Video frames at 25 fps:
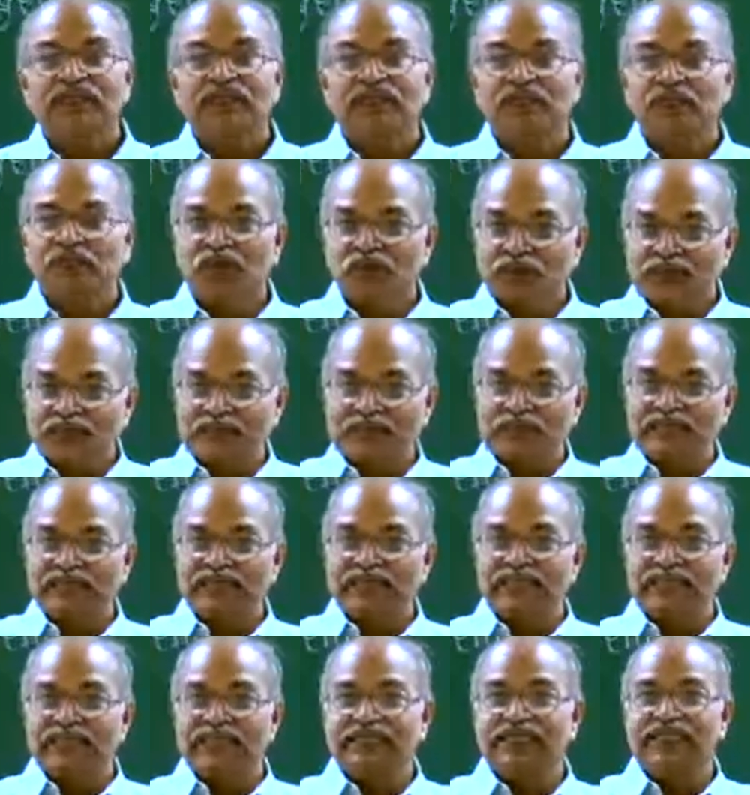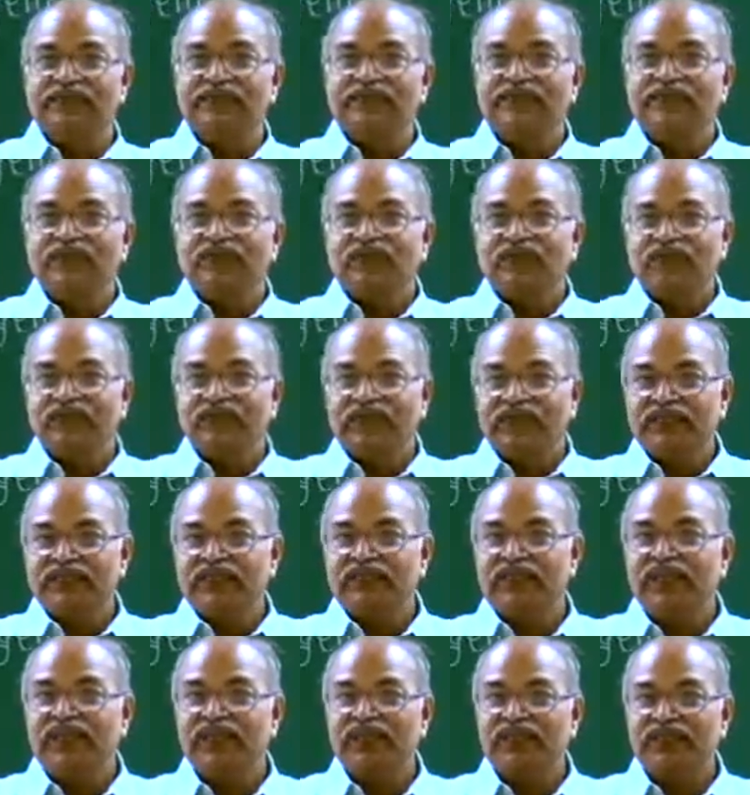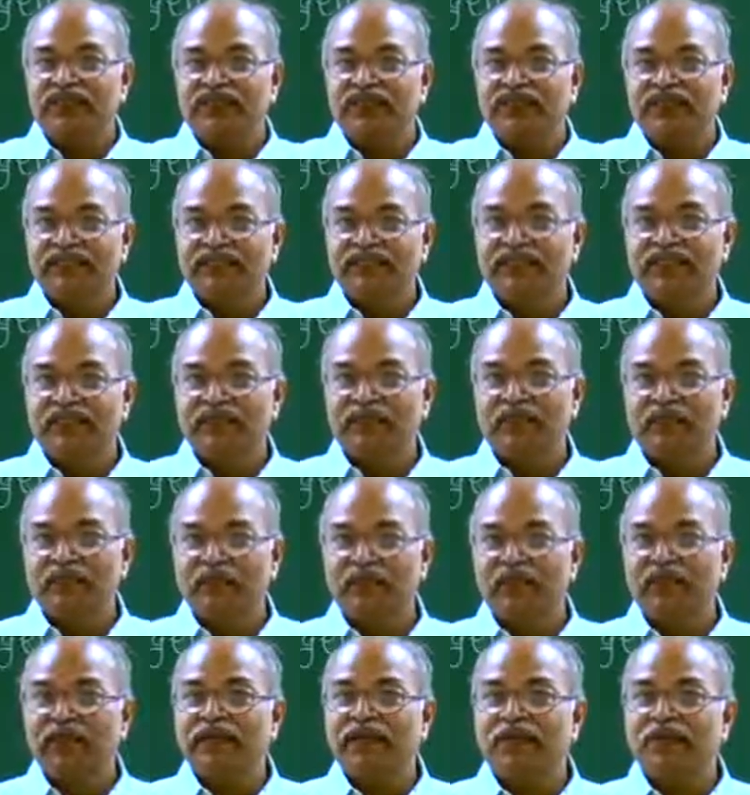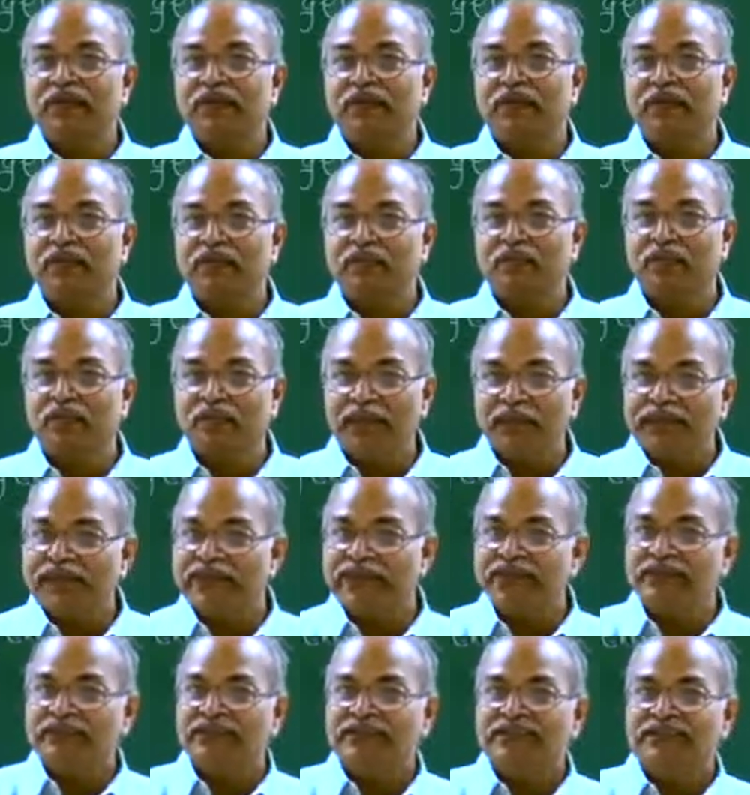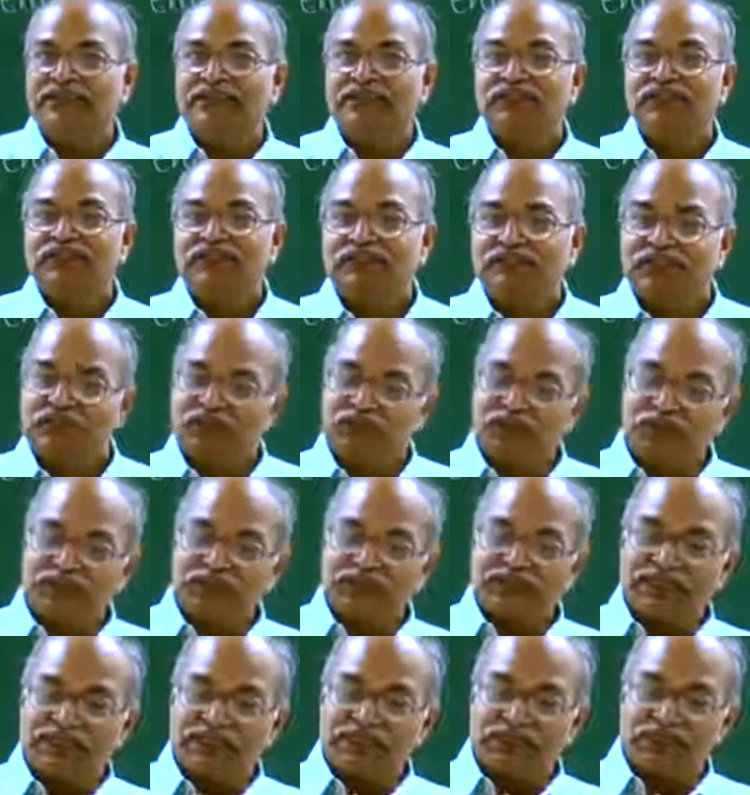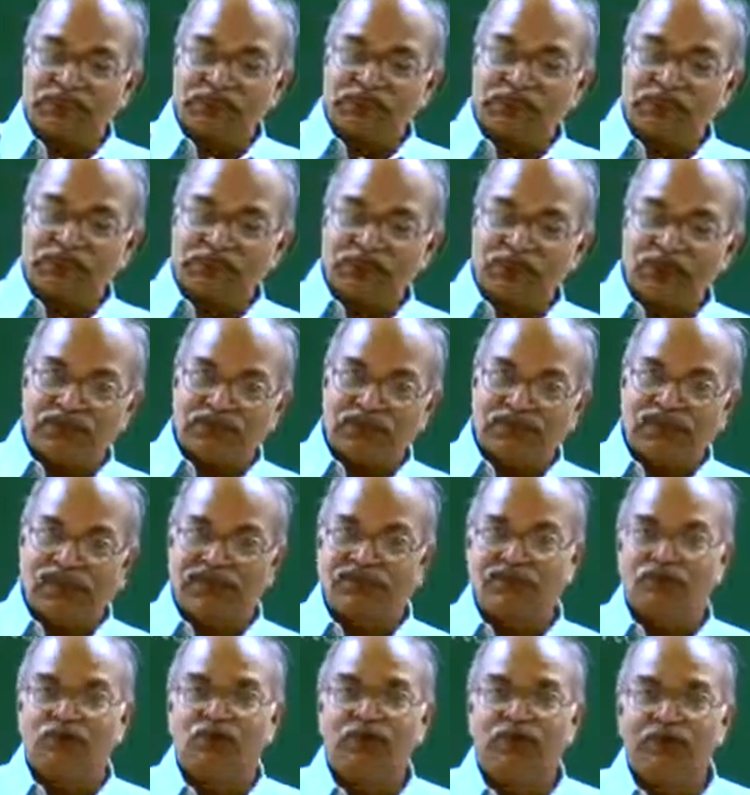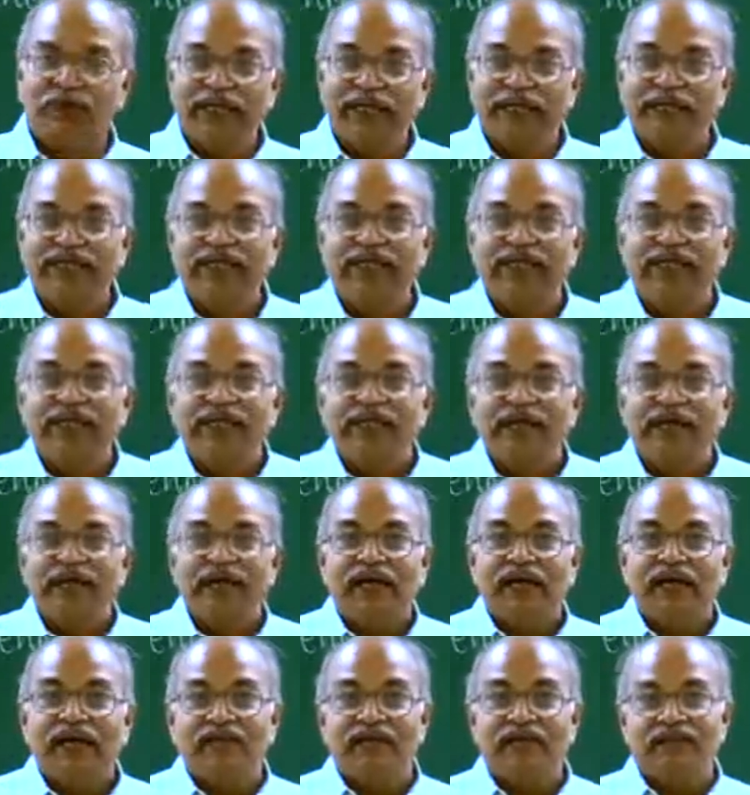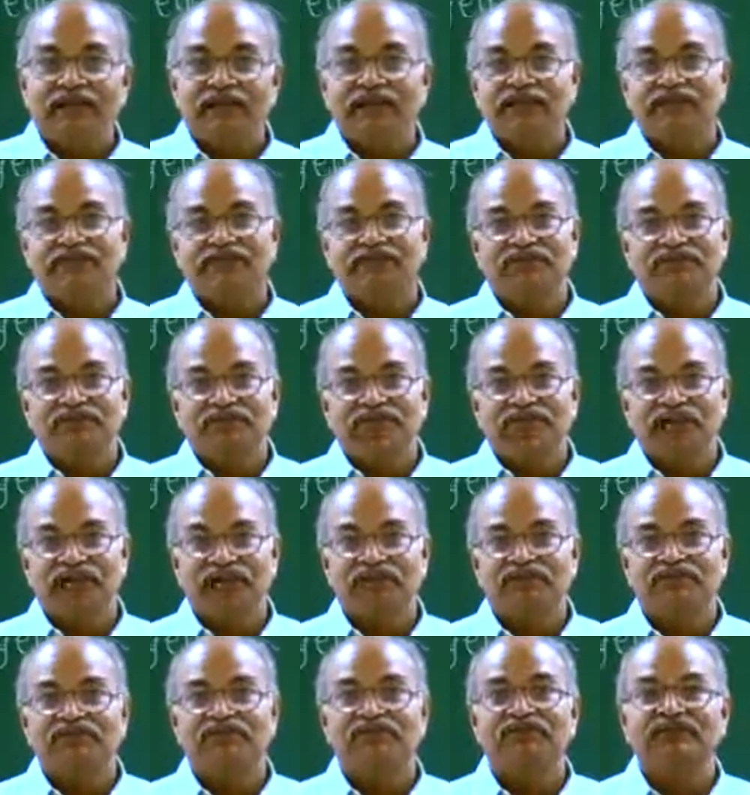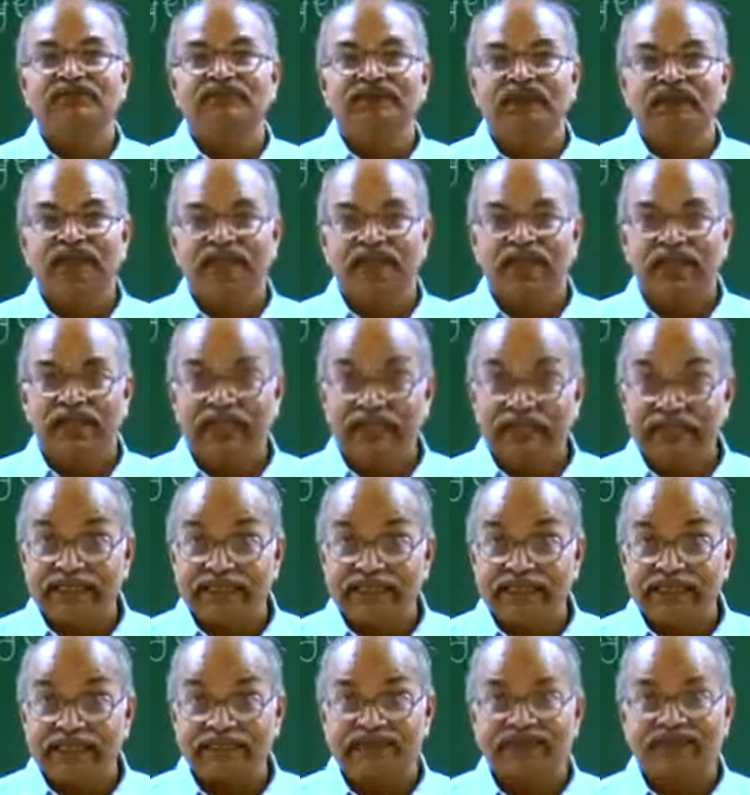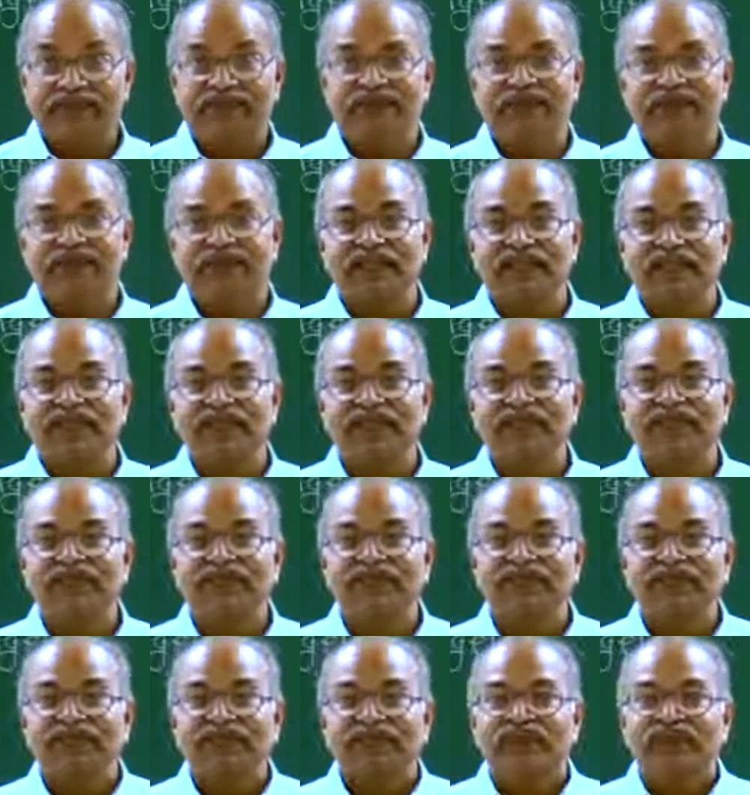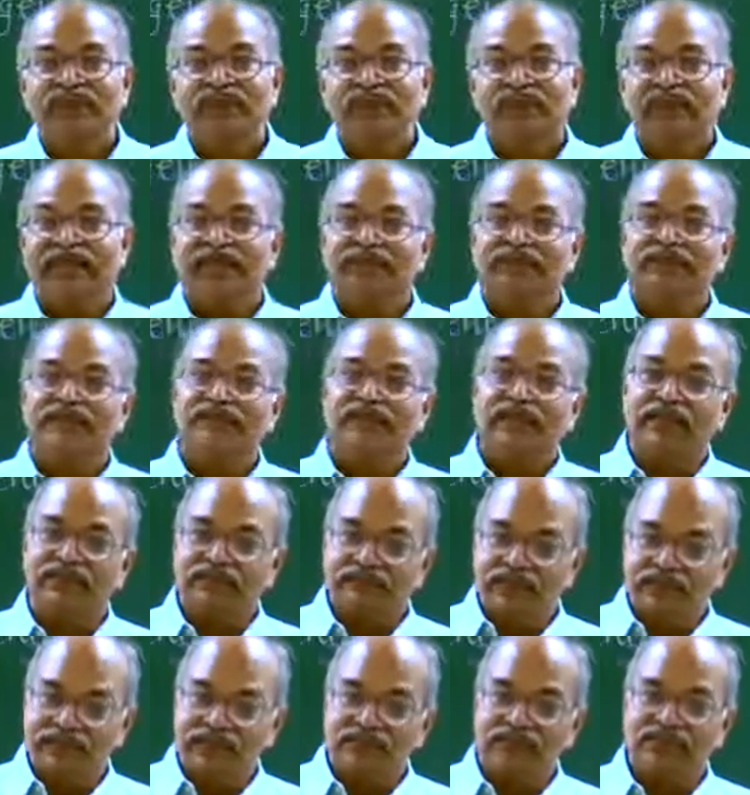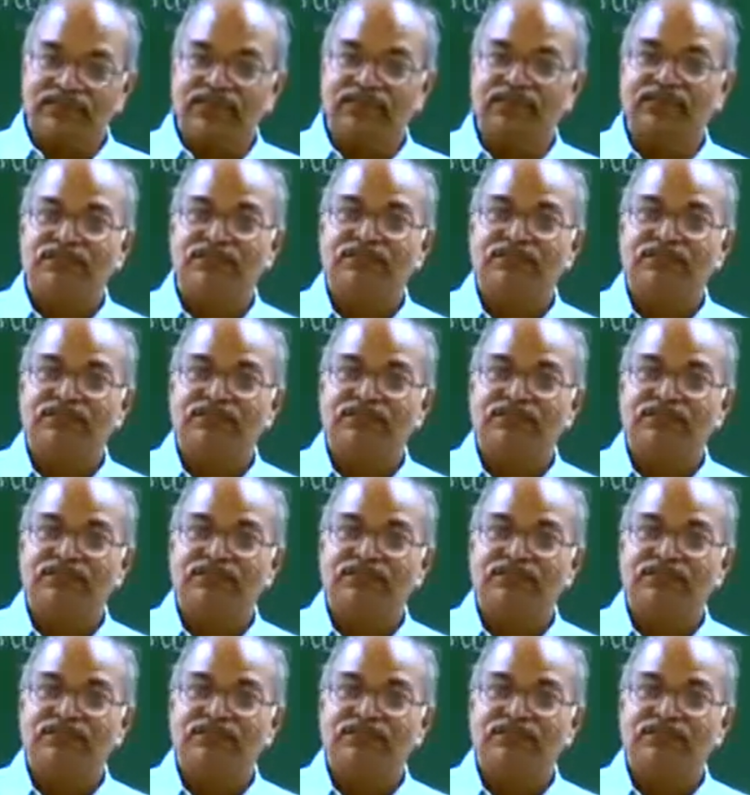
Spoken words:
Mostly things come in the perpendicular plane. So those laws are obeyed, and we have light everywhere. And that is